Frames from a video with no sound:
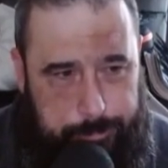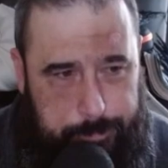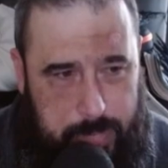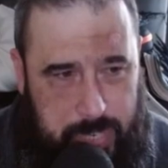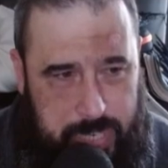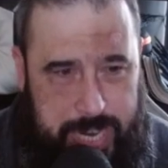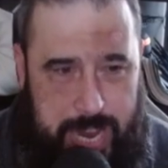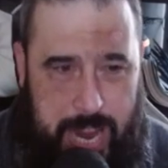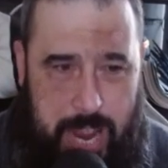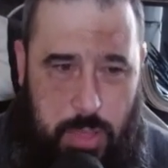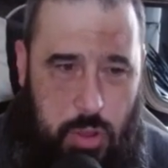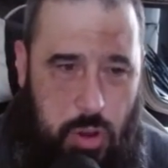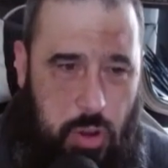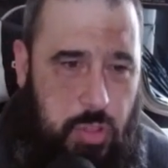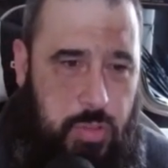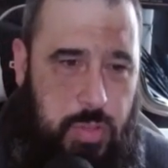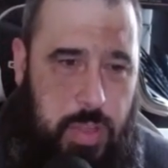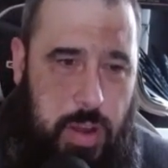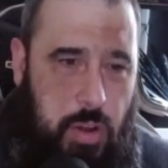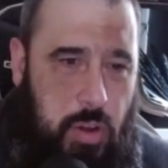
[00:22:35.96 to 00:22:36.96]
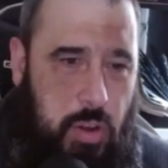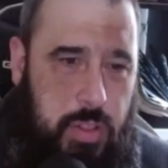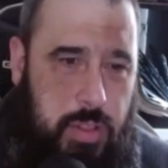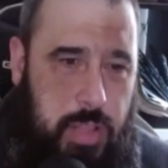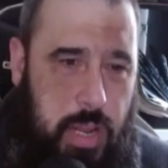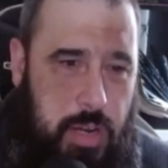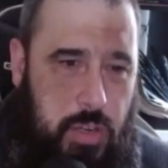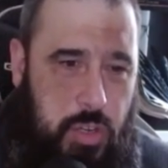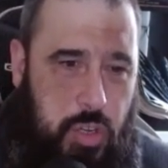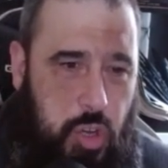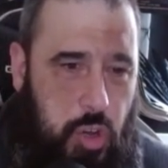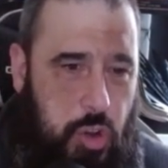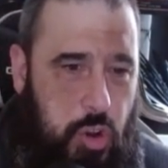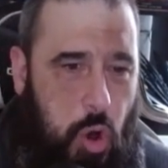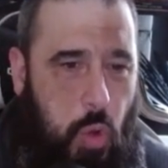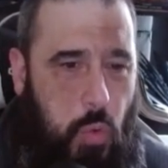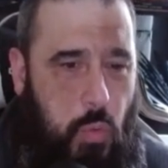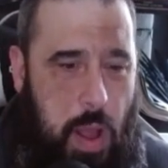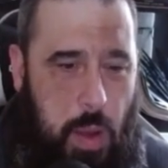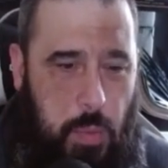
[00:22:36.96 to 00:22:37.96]
Yeah, they're good
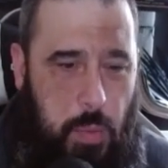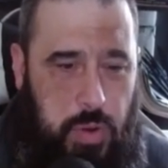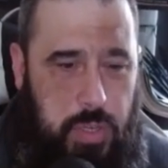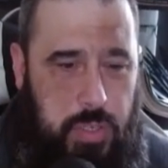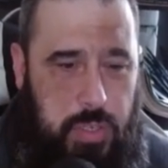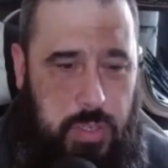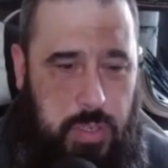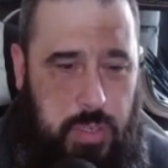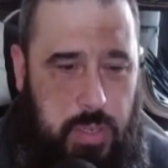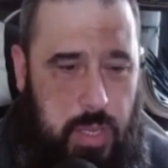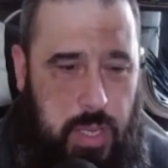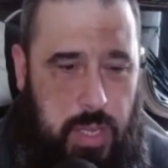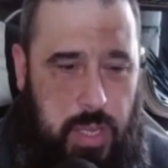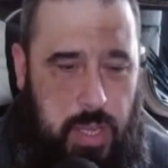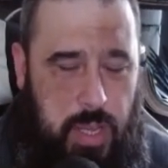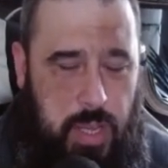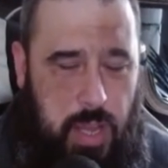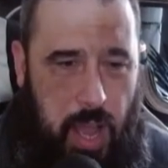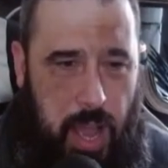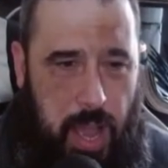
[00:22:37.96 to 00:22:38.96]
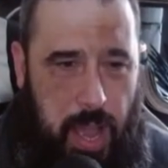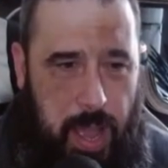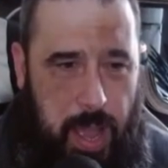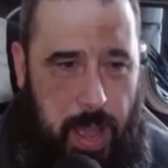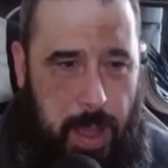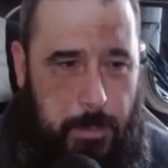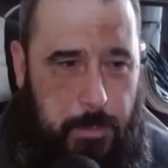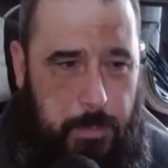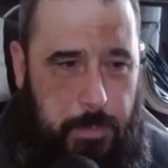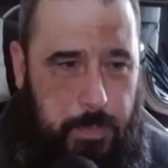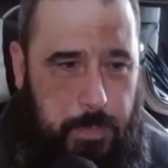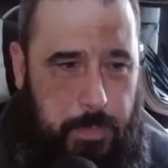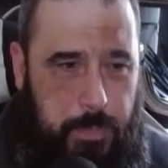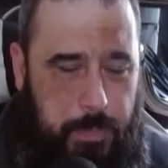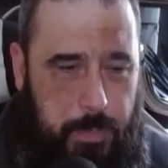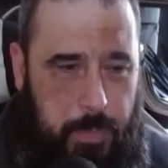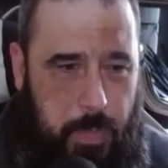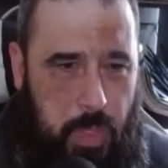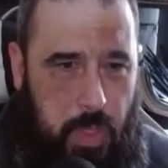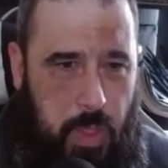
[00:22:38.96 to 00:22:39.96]
all-rounders. The
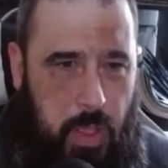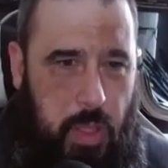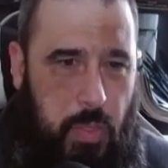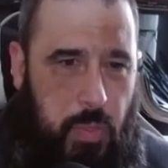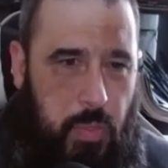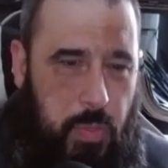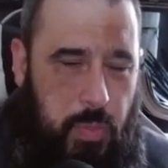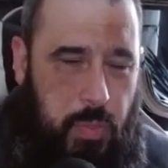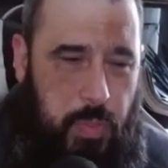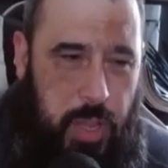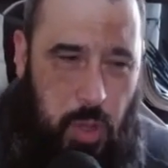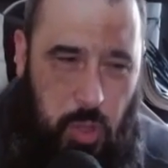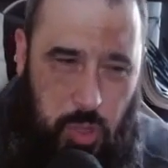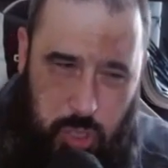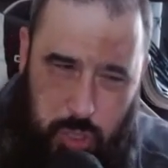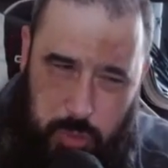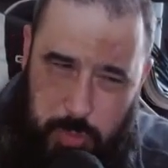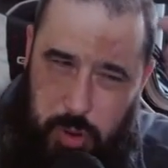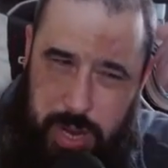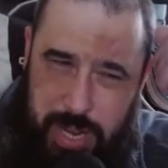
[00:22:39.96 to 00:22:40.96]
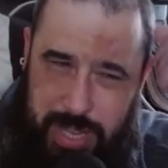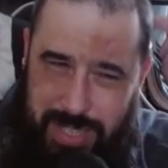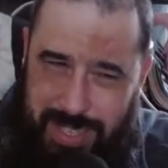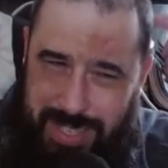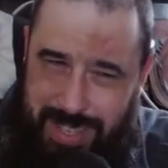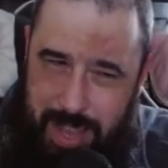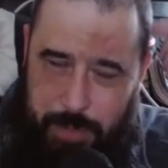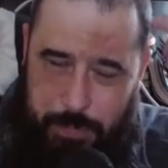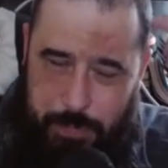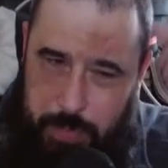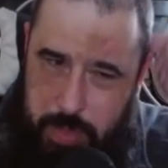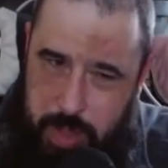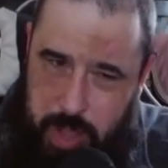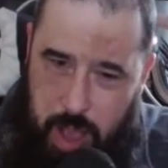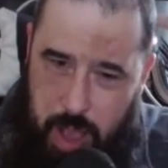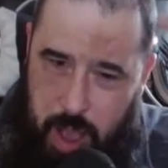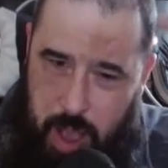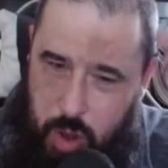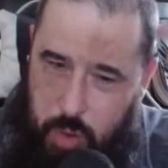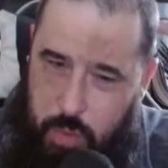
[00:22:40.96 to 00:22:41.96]
Ultramarines
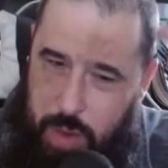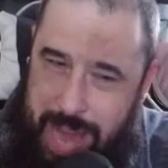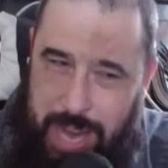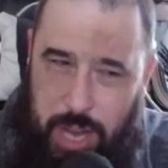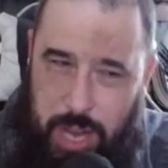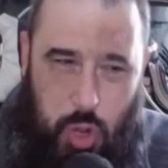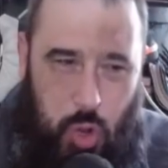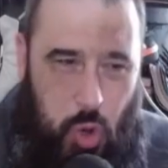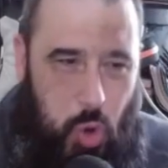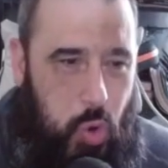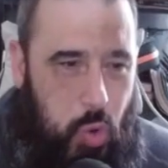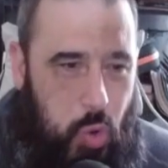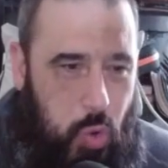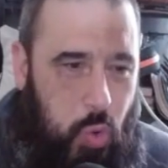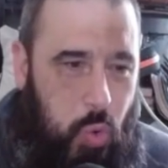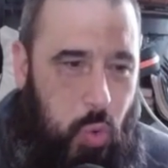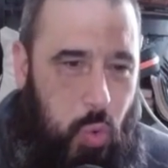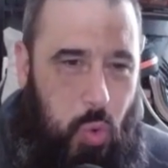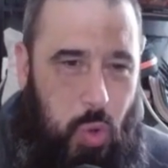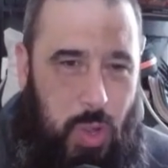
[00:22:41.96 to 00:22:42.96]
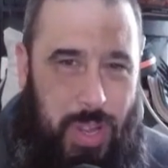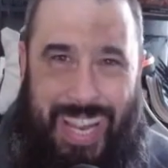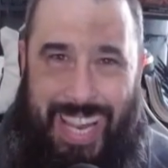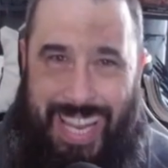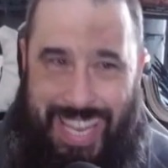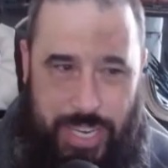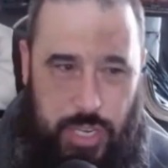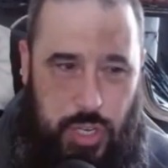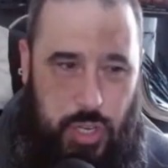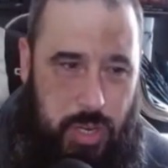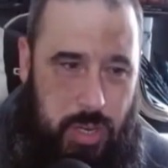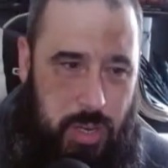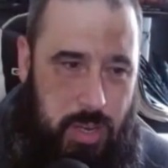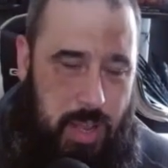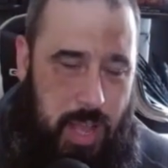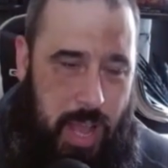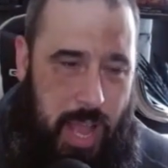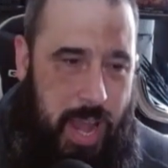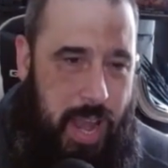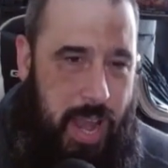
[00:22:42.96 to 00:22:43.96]
are a cool legion,
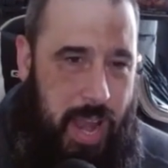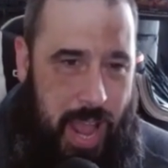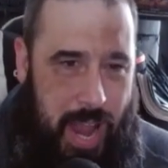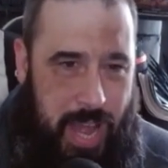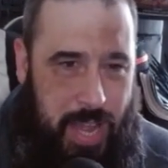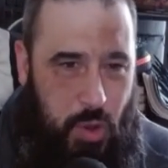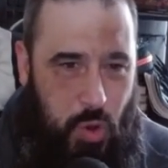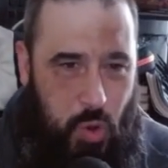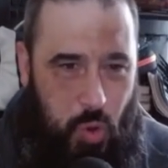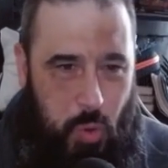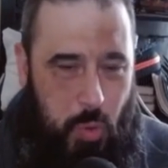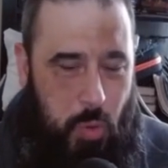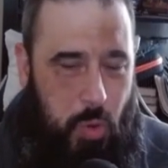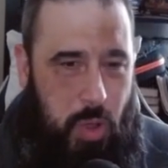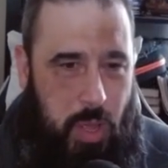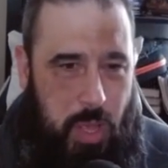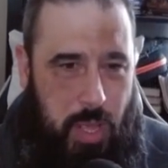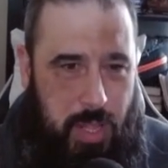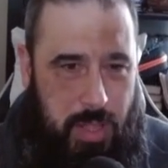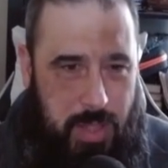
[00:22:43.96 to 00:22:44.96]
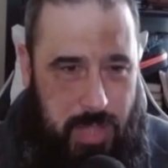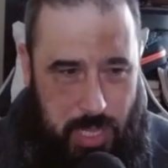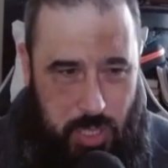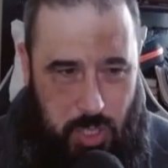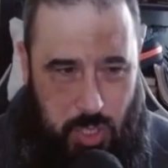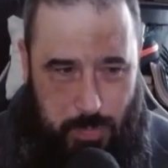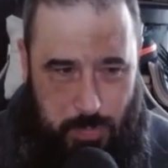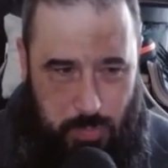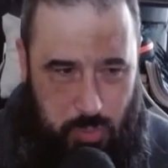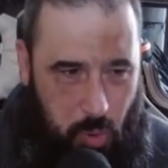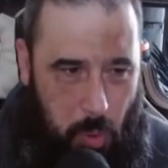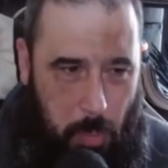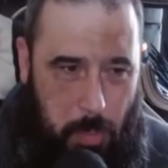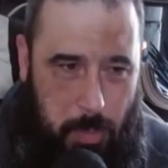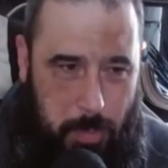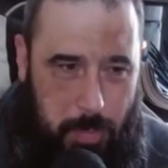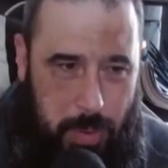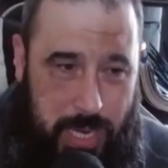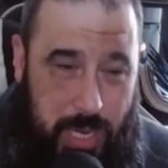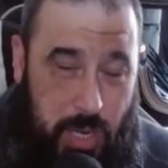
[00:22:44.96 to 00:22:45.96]
and I know that's
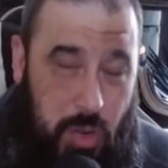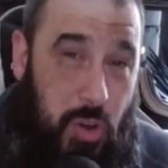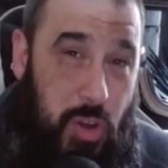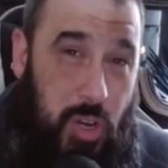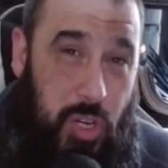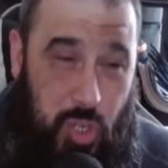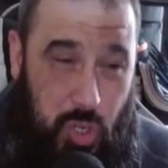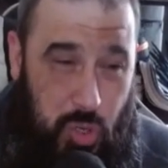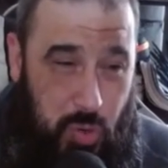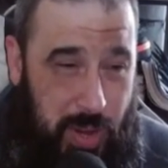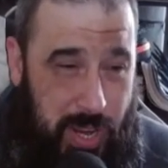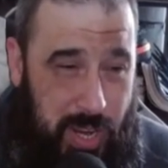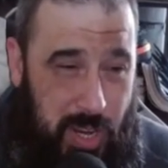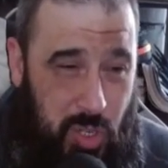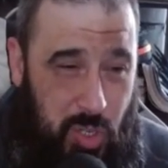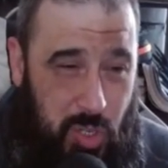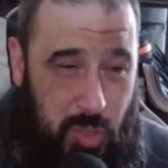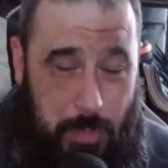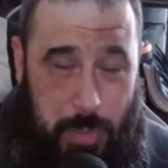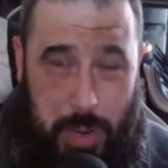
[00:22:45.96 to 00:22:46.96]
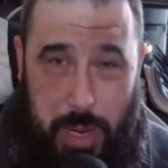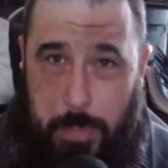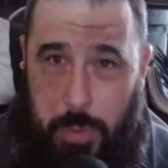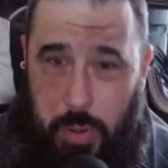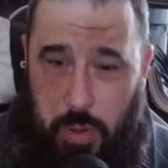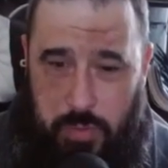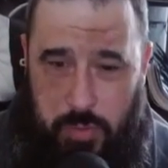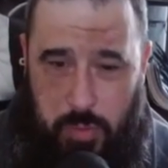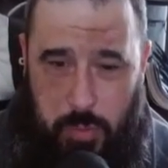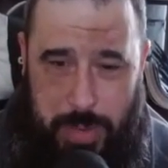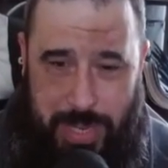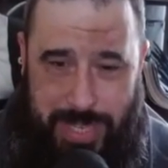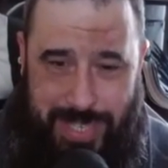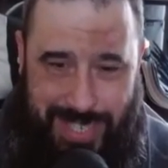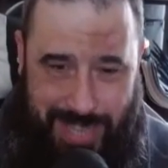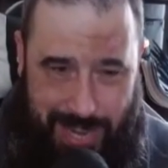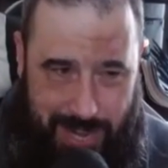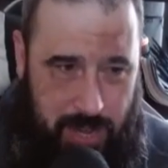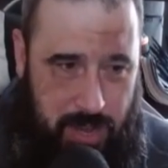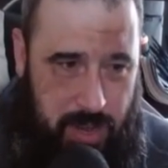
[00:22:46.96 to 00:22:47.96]
probably going to trigger some people from me
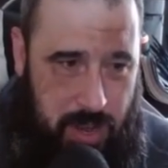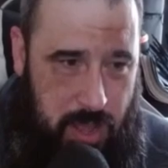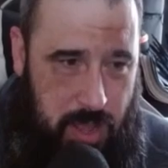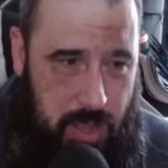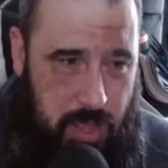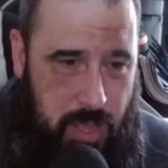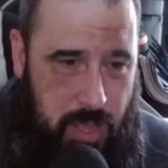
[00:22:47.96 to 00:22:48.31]
saying that,